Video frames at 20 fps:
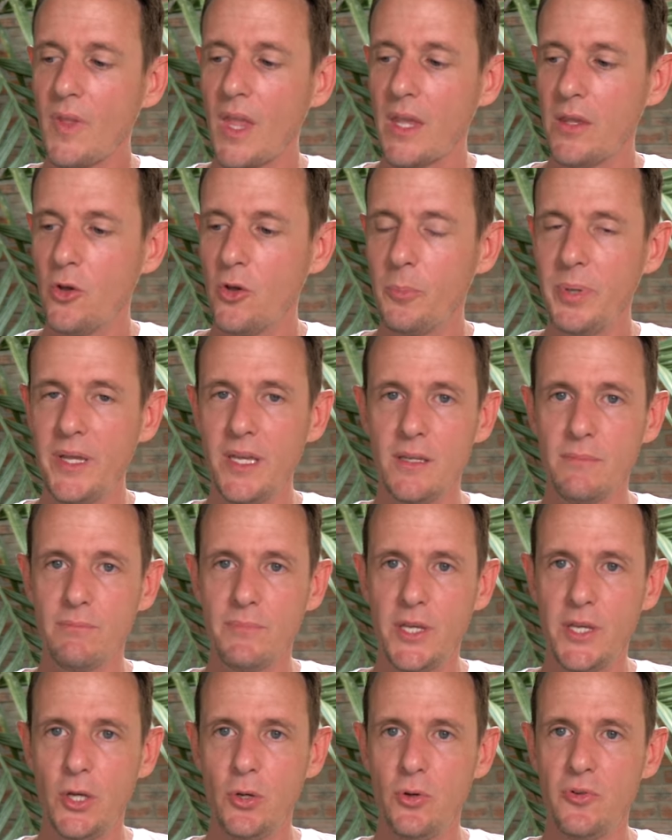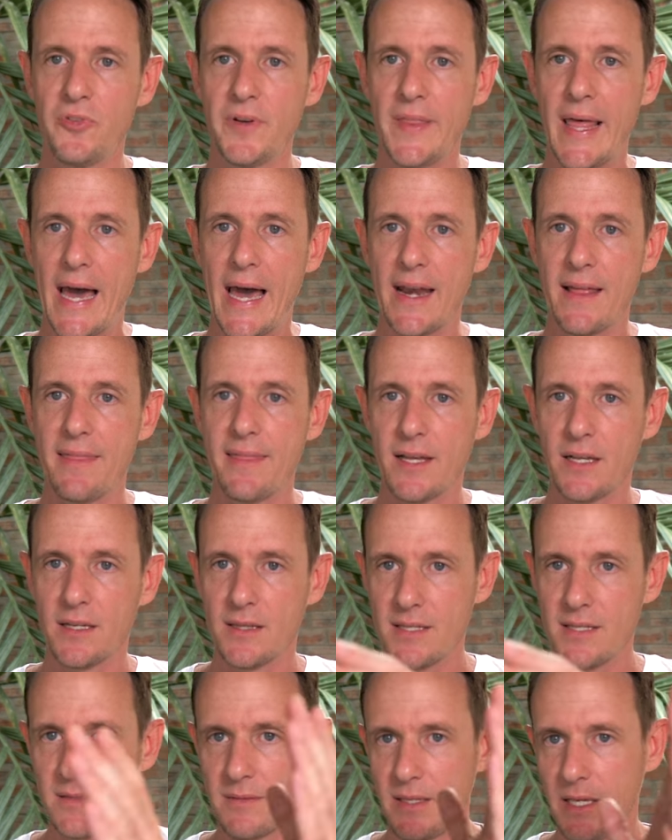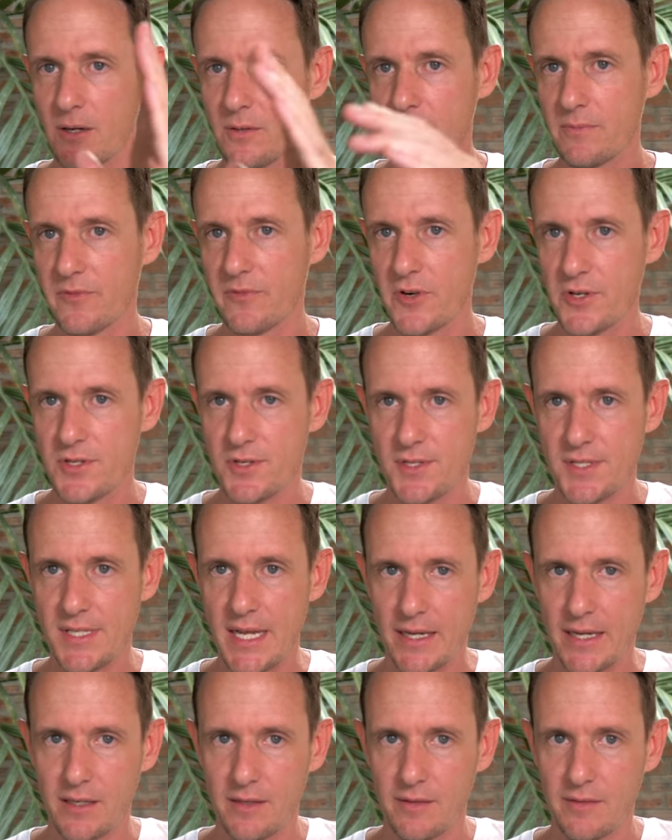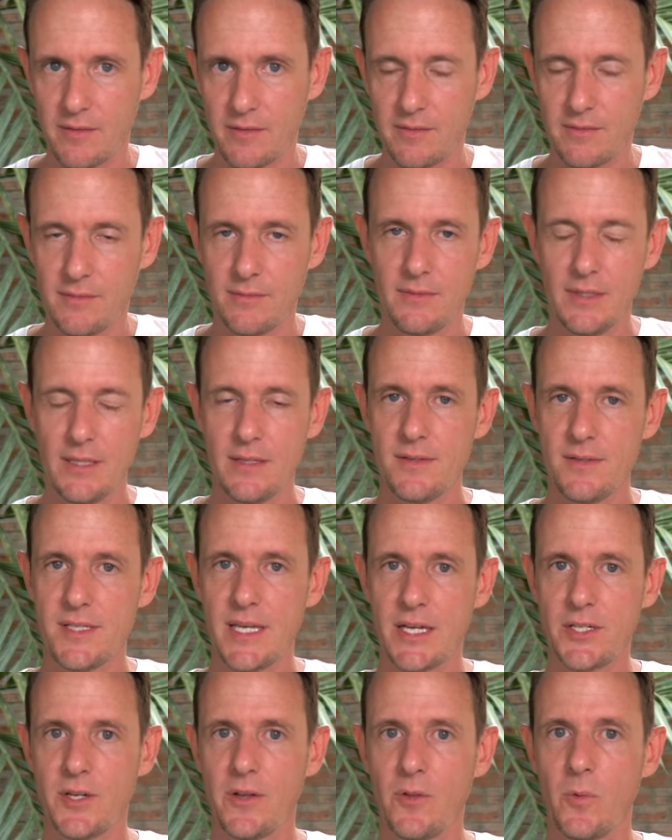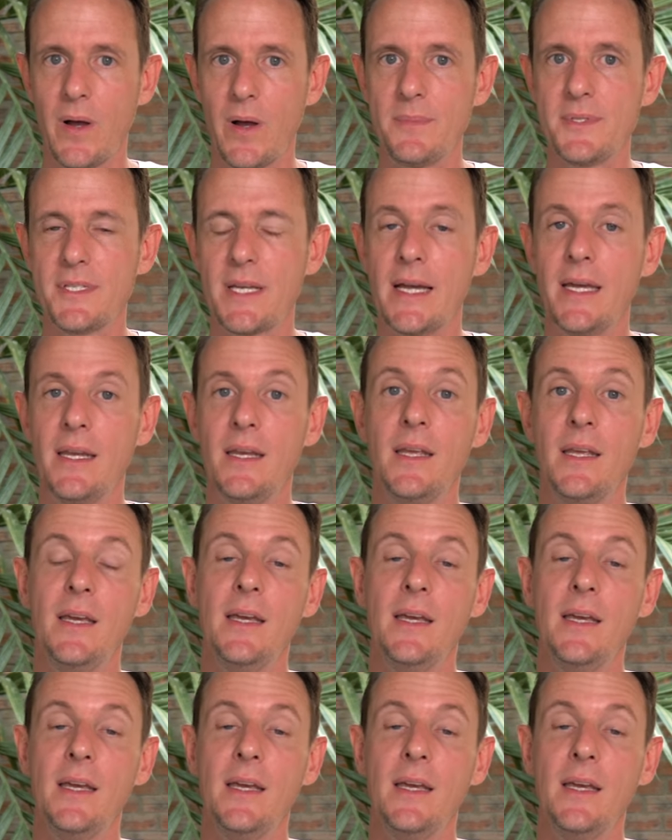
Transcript: You'll be queued for that, I think, on the first or second section of the website.